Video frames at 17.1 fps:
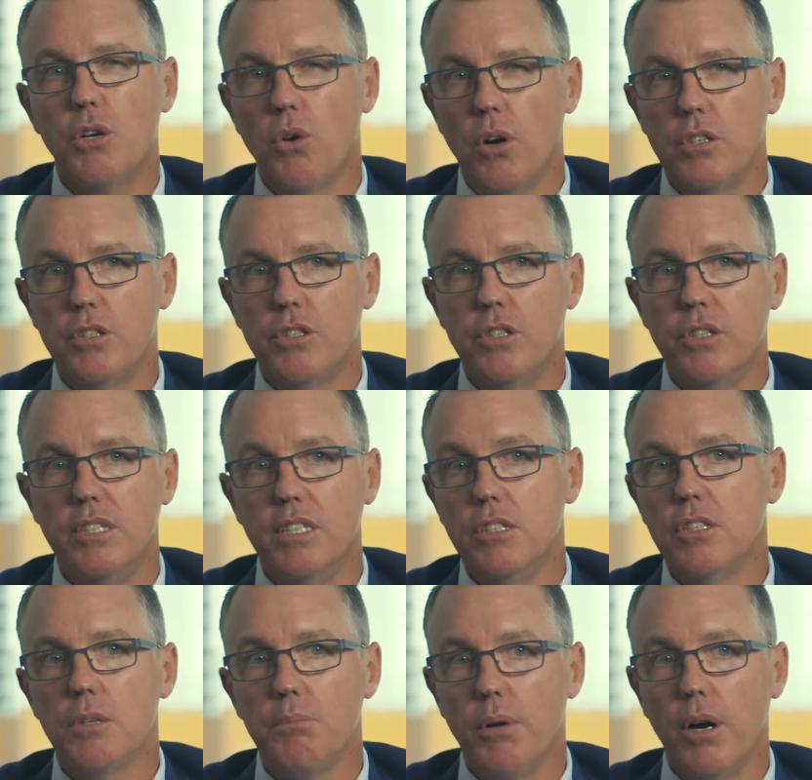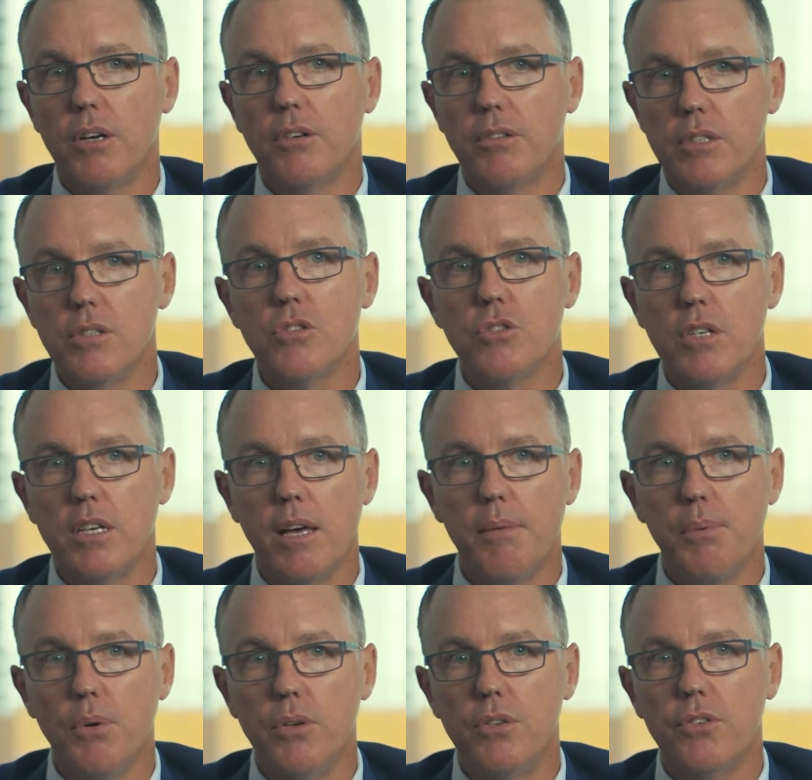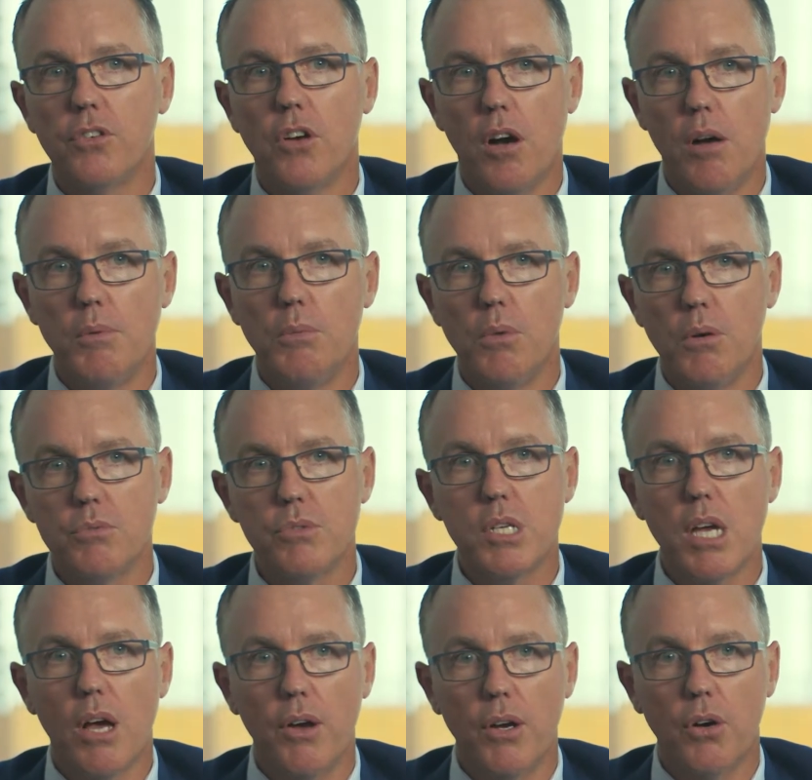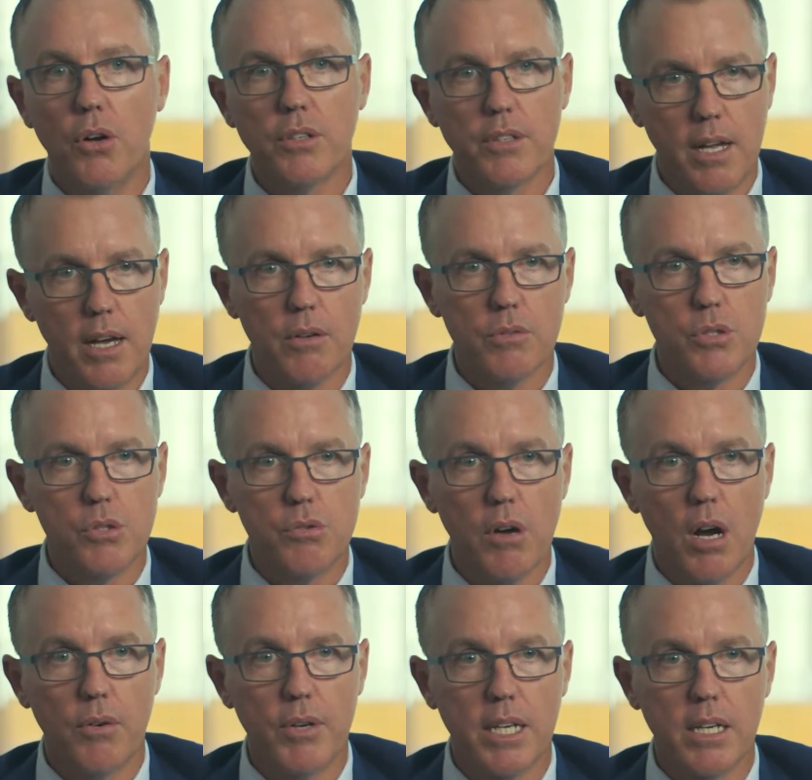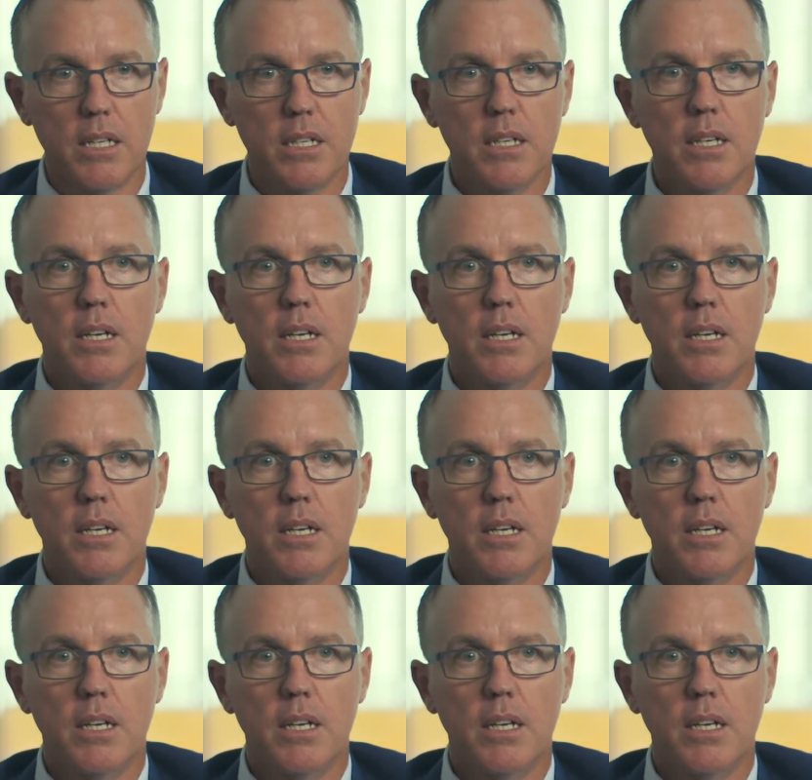quite tuned into the broker industry at that point in time and what was going on and how it was growing.